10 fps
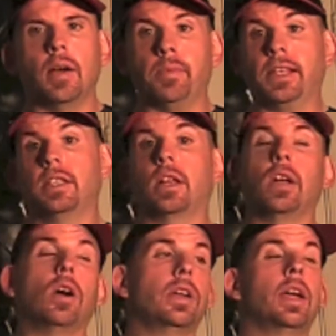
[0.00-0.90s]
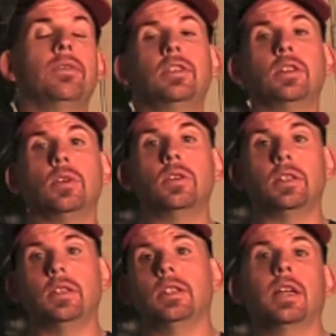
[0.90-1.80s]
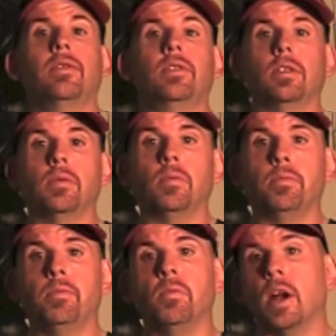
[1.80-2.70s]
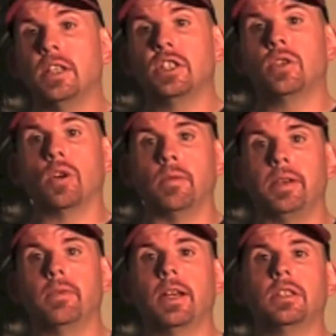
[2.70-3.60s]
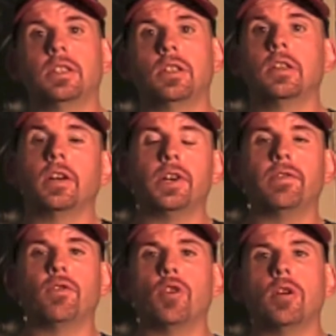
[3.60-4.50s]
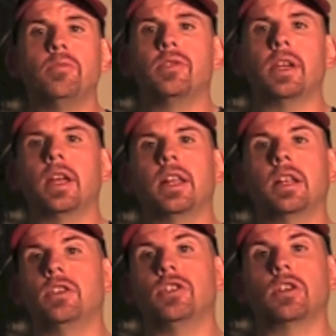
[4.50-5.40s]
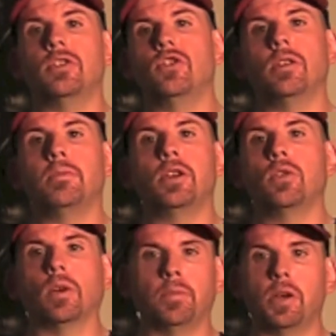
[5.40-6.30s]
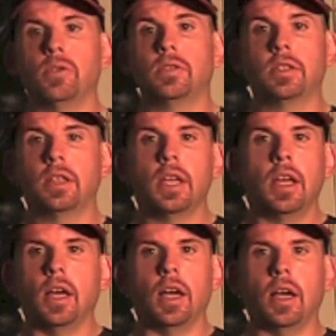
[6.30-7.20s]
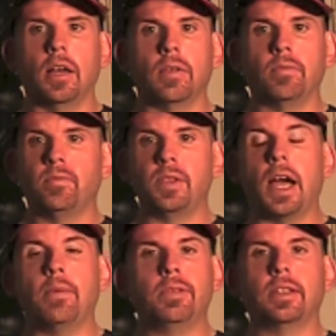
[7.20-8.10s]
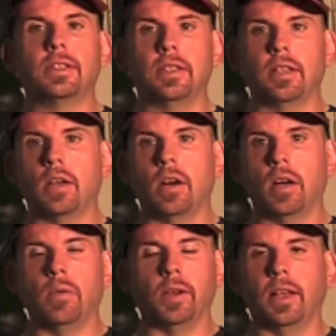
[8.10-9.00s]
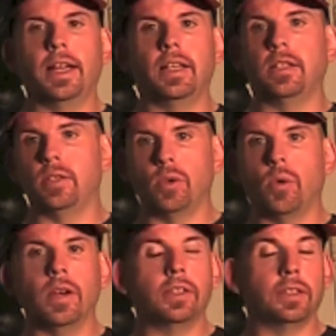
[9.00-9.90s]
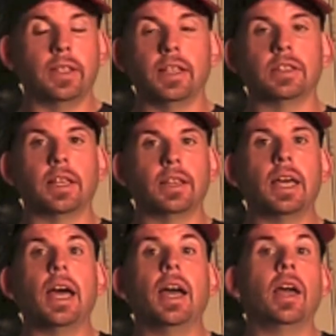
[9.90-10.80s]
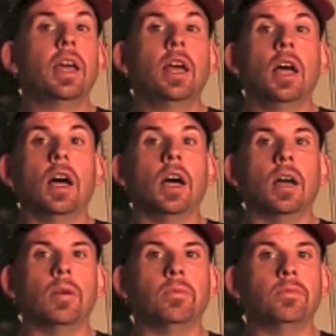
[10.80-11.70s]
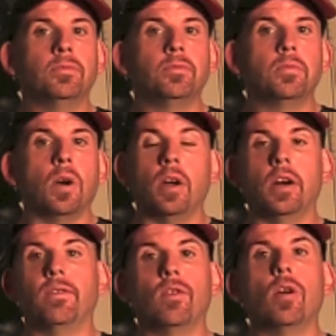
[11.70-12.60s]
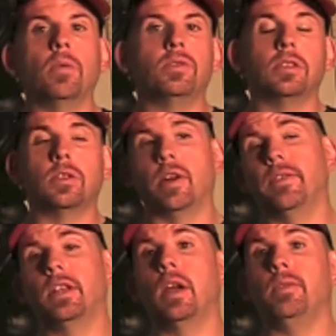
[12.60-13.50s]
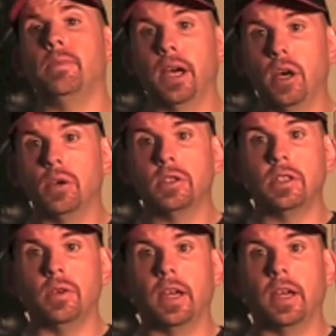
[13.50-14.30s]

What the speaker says: Basically, all you have to do is you just have to register or be registered on our forums and then just contribute or post topics that are related to toys and things like that on our forums. And so every time you post, you